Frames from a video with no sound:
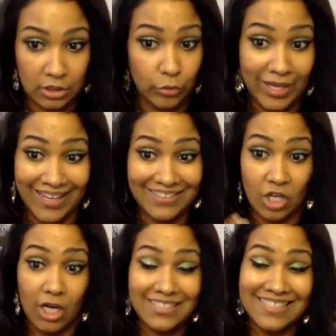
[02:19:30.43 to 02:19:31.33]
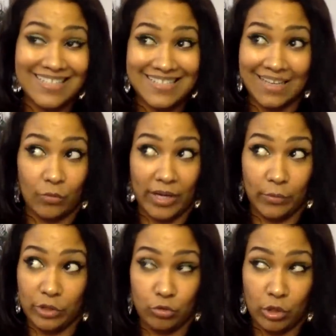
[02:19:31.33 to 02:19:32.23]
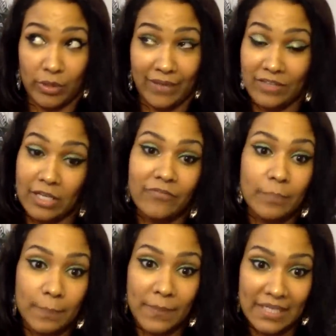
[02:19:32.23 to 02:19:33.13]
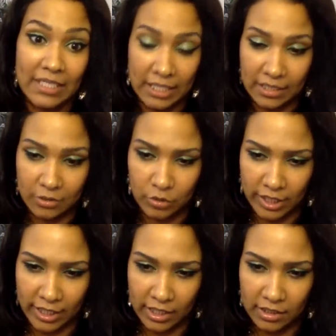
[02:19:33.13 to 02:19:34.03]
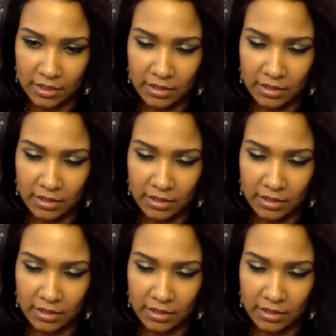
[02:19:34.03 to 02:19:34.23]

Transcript: You can't talk to us that way when you don't have enough money, okay?